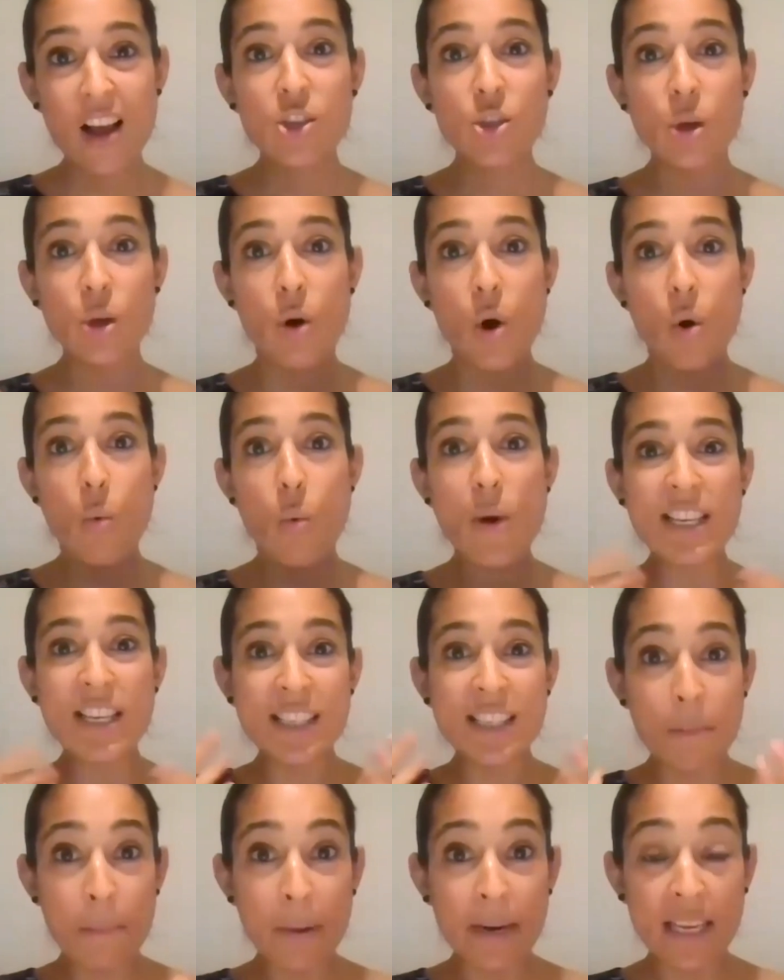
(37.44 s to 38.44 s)
So when
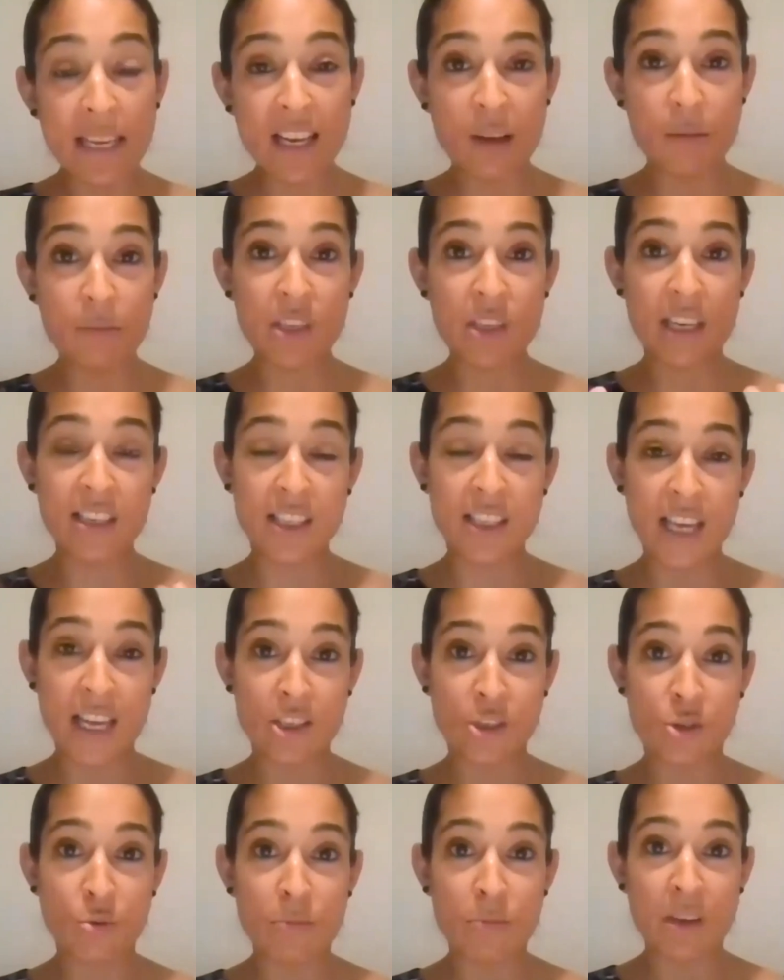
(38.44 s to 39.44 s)
somebody comes and
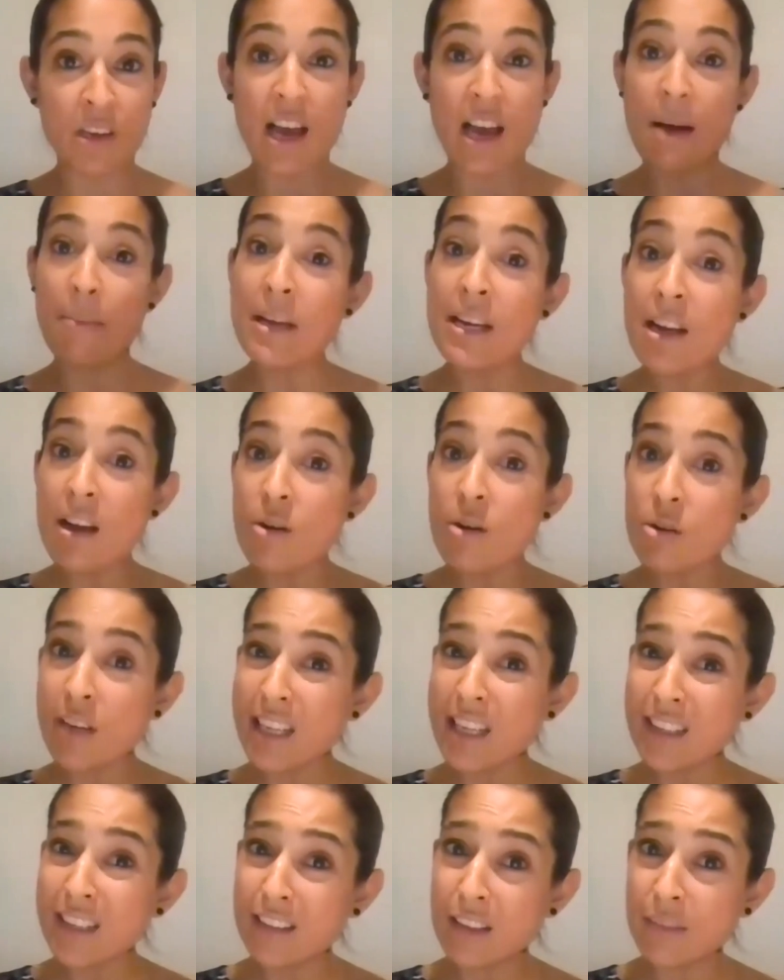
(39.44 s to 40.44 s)
says to me, Amina, look
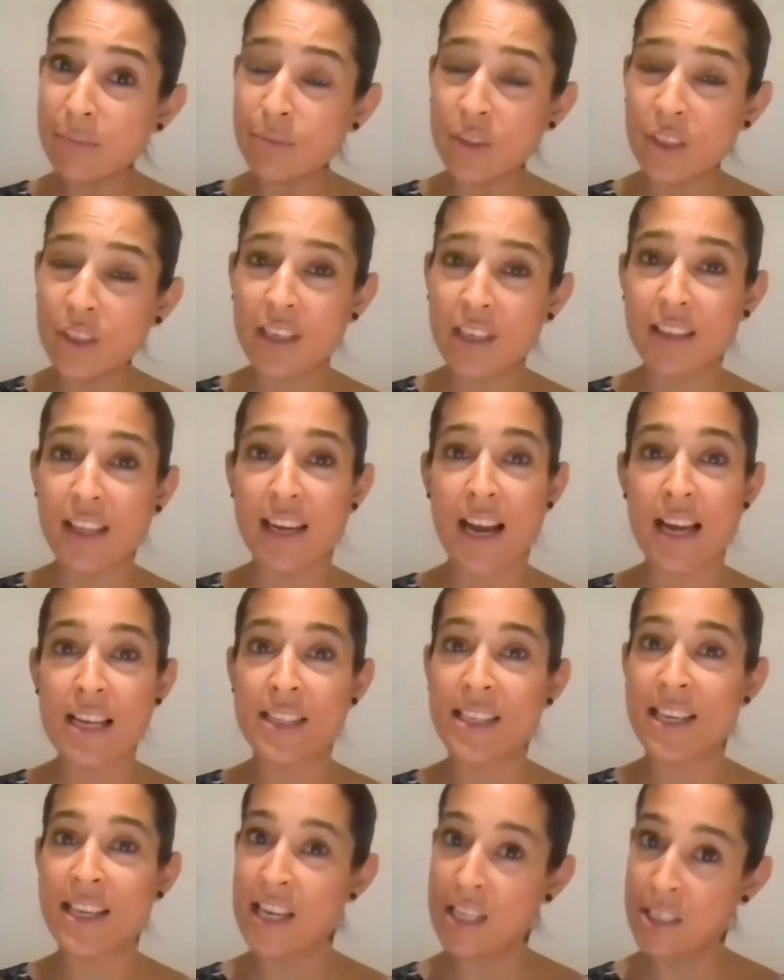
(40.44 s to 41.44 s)
at the tafsir, then I
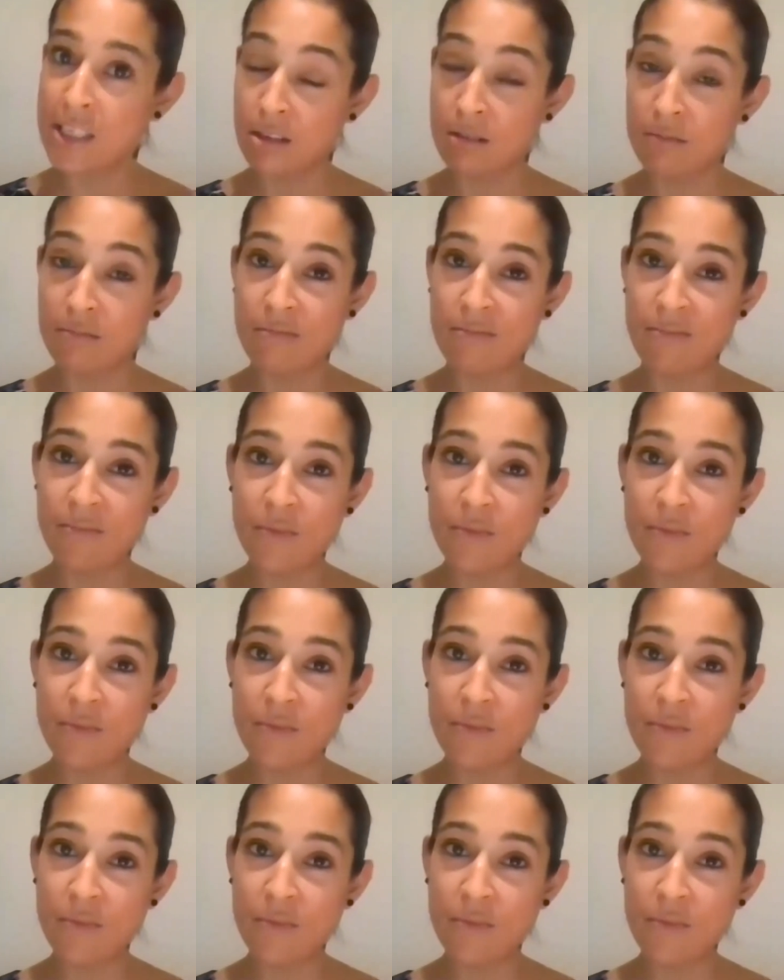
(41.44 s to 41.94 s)
say, listen,